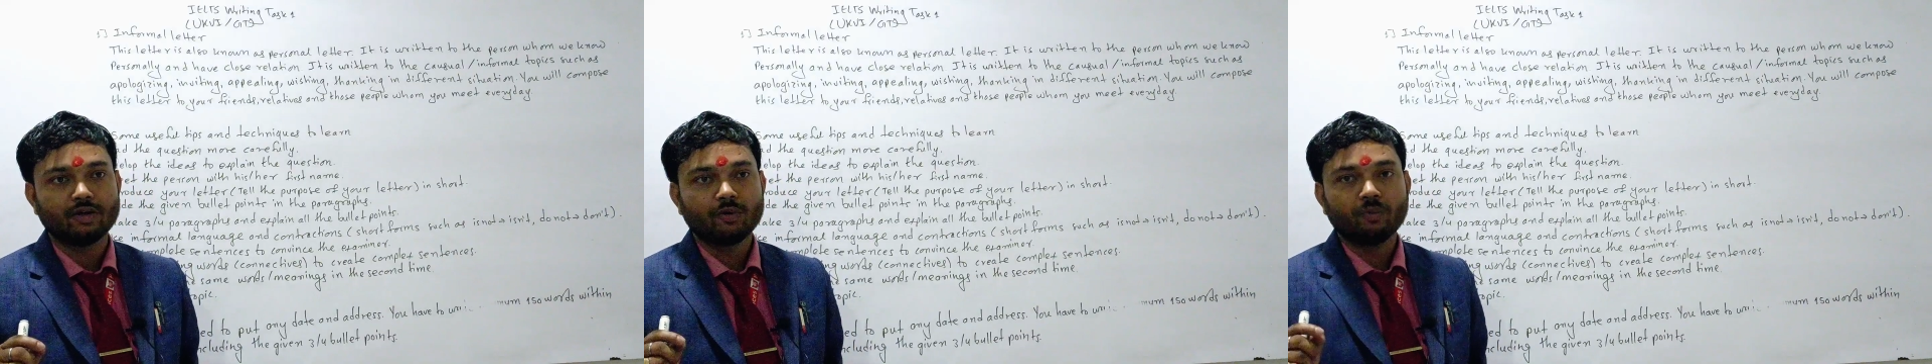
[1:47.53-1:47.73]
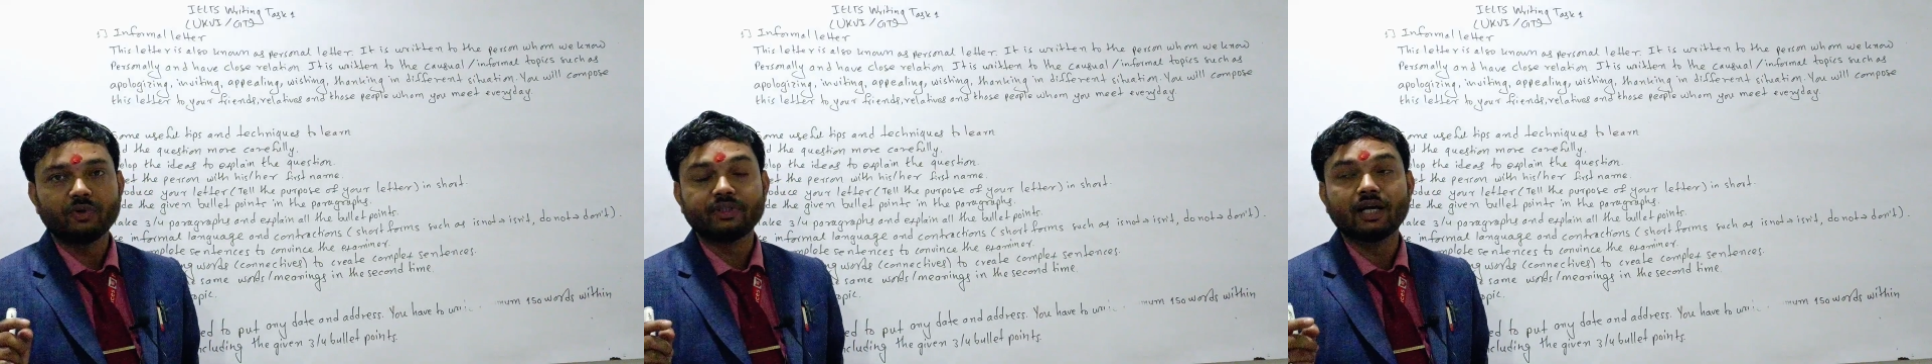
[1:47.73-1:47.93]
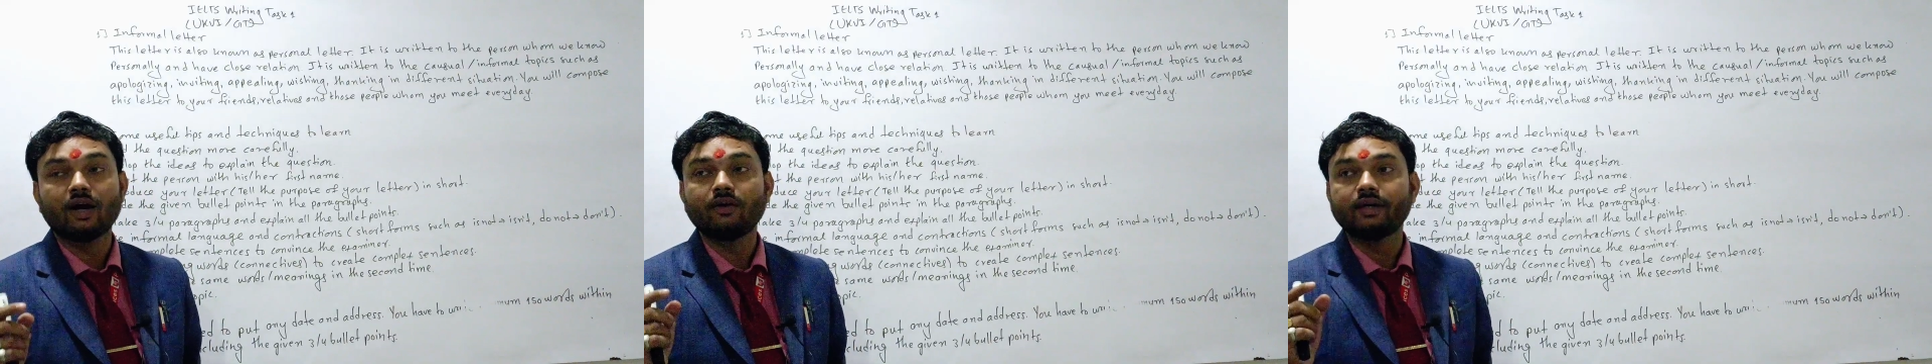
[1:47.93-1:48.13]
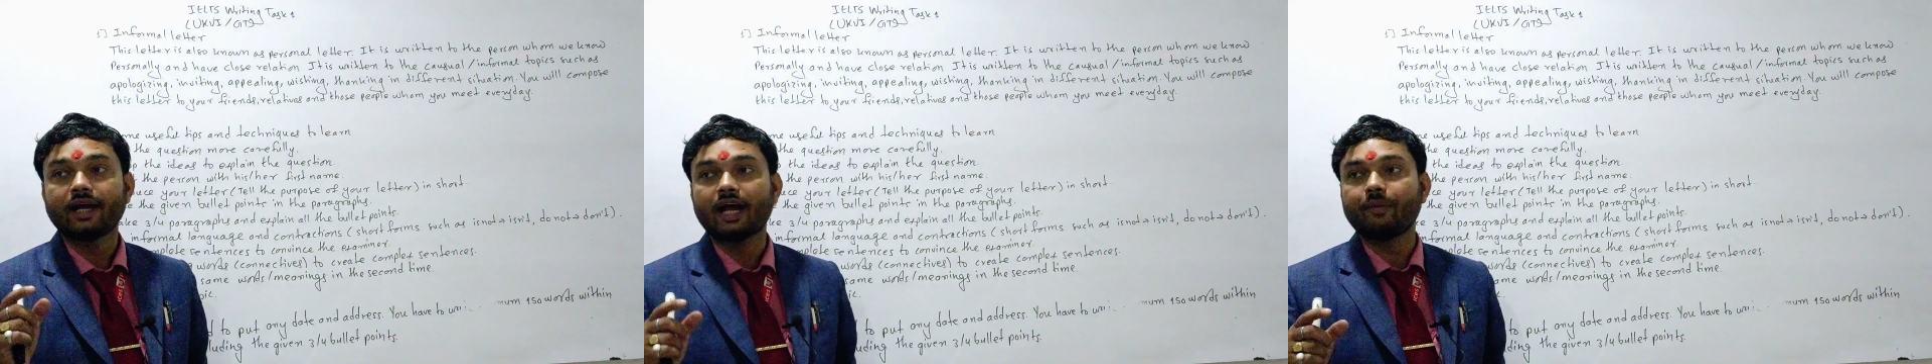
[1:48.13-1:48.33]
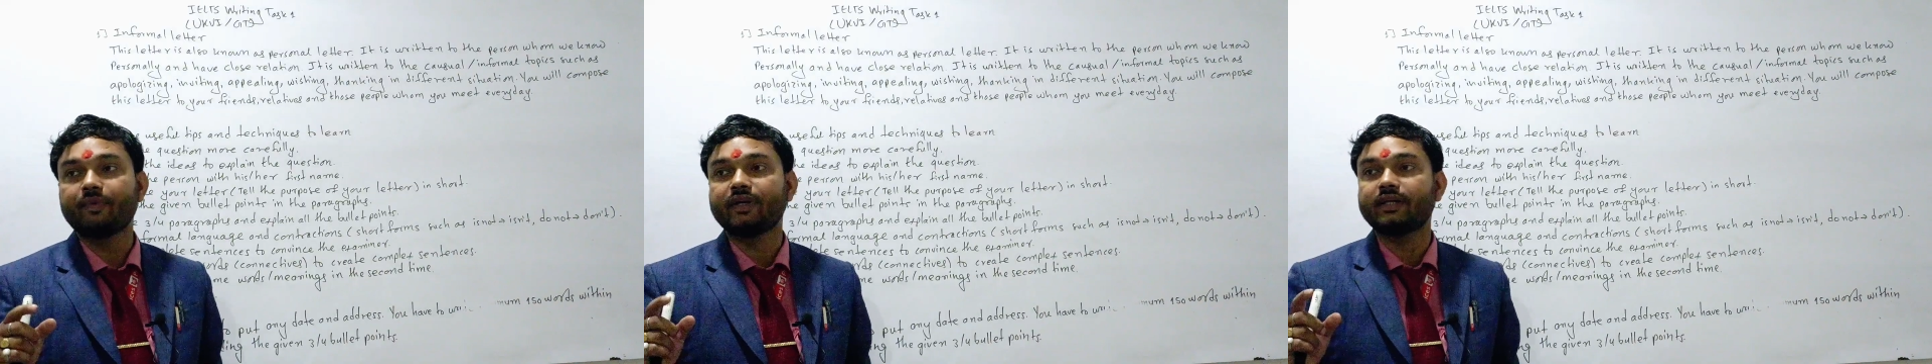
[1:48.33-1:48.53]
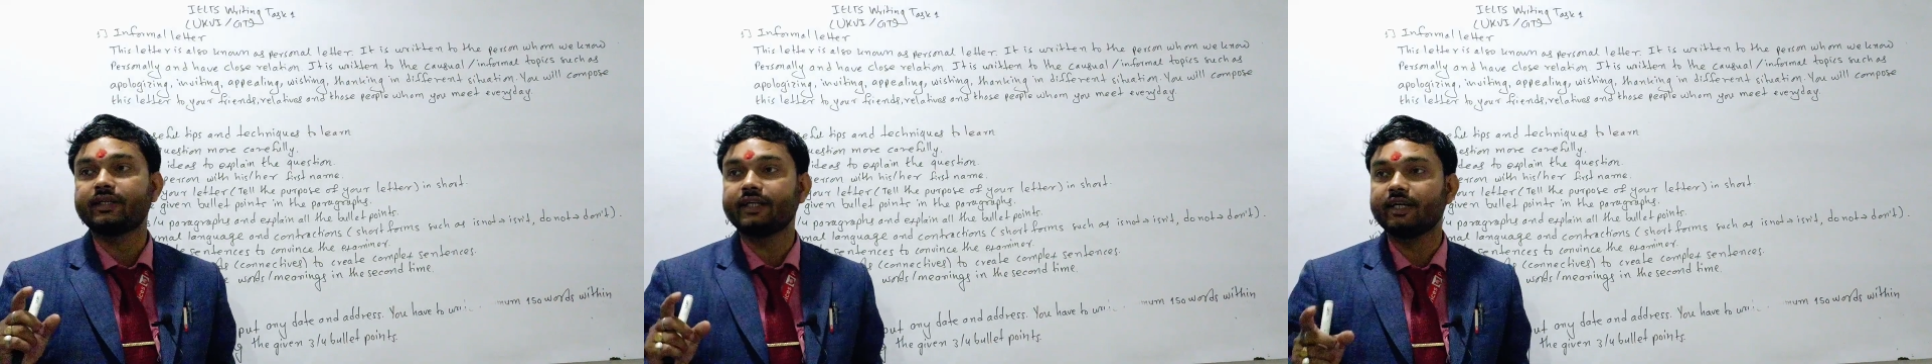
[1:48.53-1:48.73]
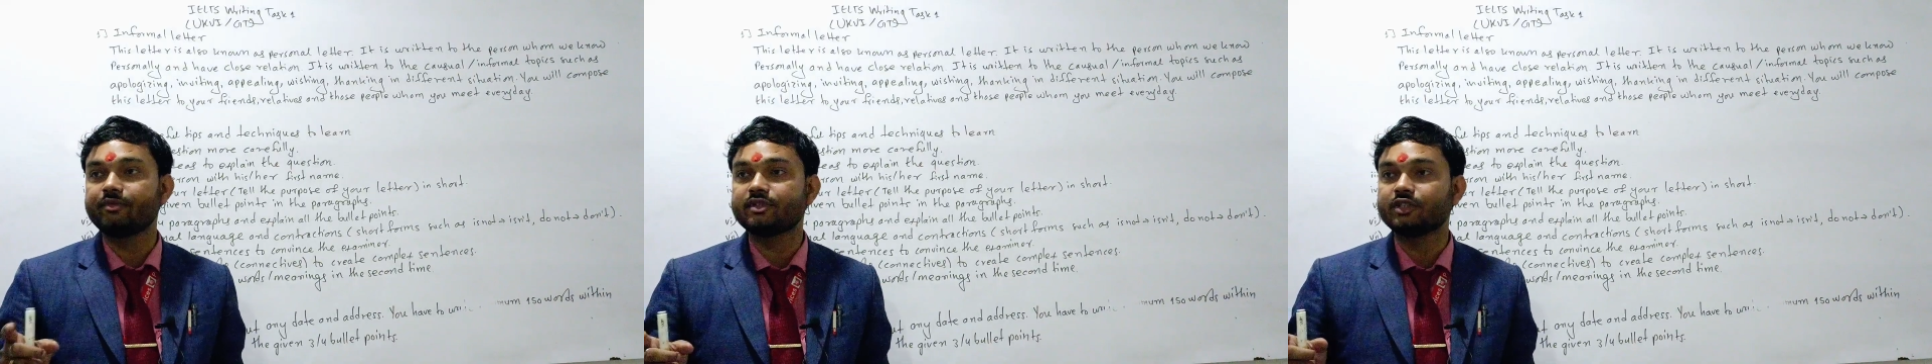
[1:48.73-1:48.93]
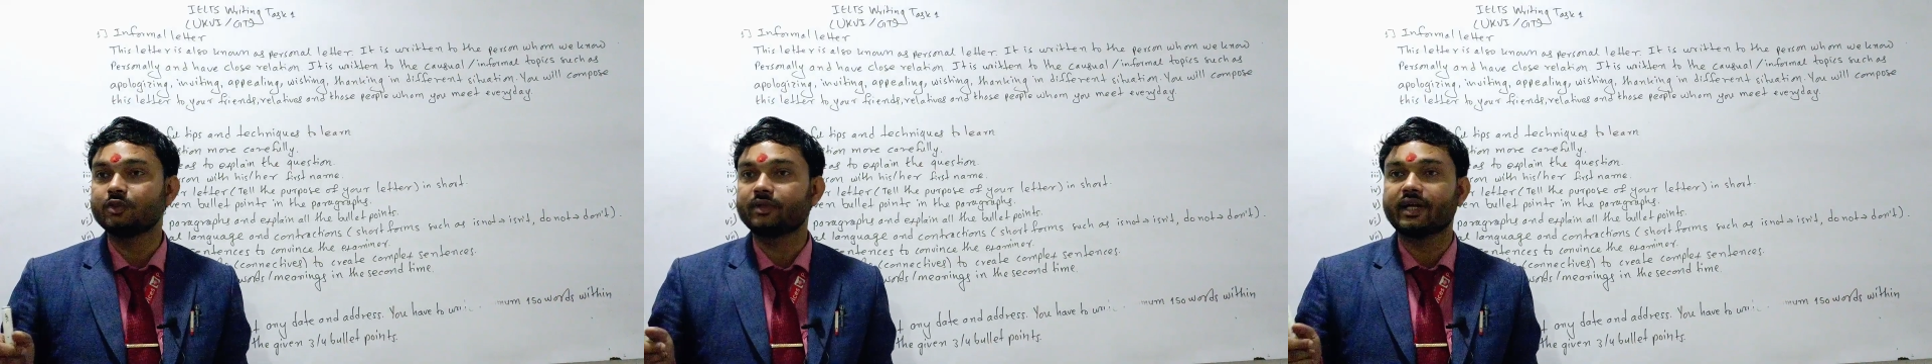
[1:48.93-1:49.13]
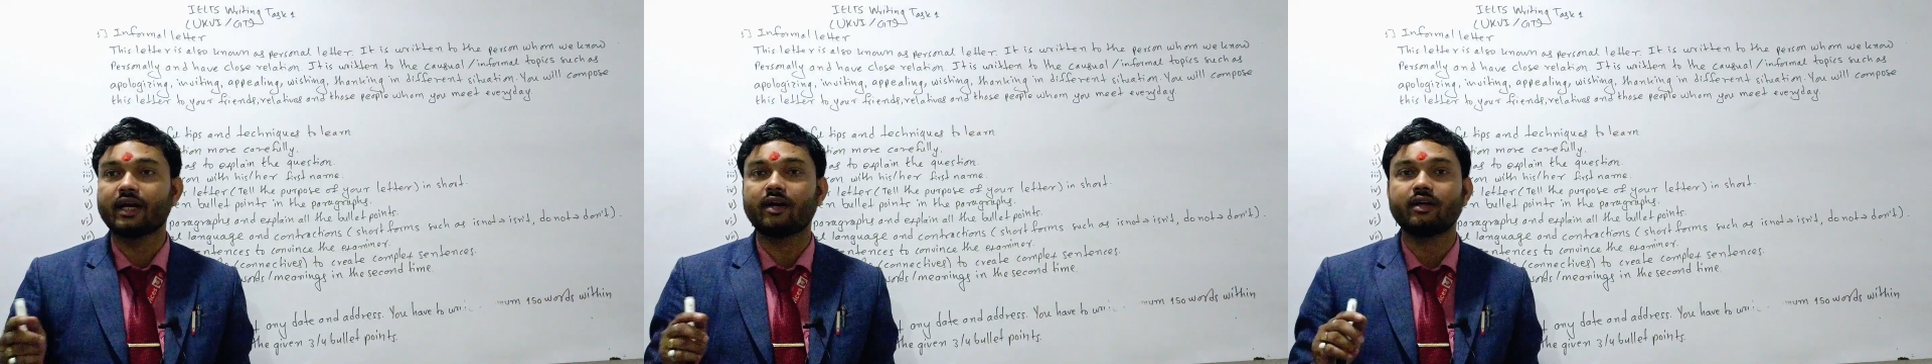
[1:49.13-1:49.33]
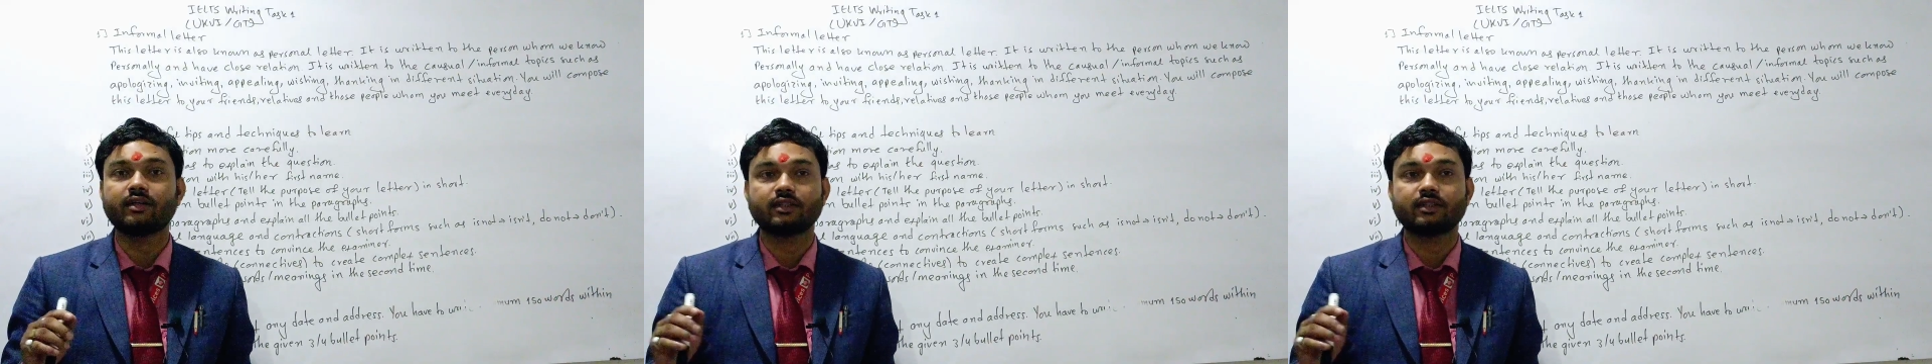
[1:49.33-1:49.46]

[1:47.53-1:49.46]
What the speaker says: Without having tips, you cannot